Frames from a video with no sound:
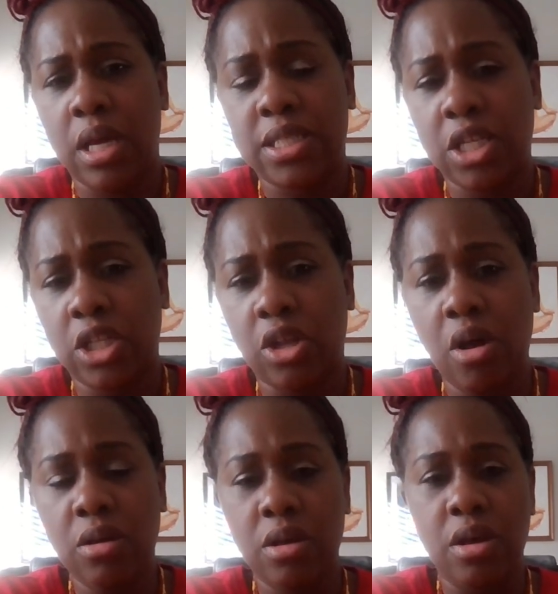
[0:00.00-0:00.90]
It's a
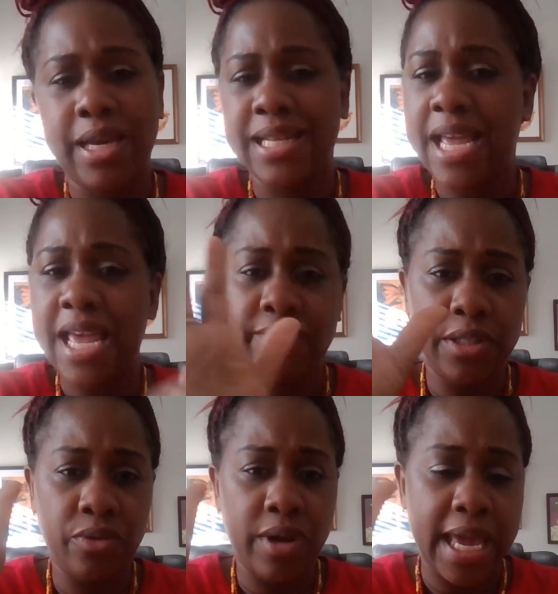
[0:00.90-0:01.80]
long hook, and I have
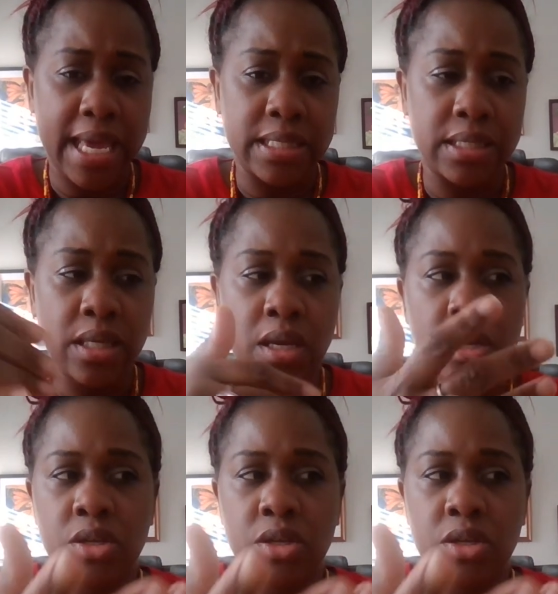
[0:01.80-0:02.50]
little hands,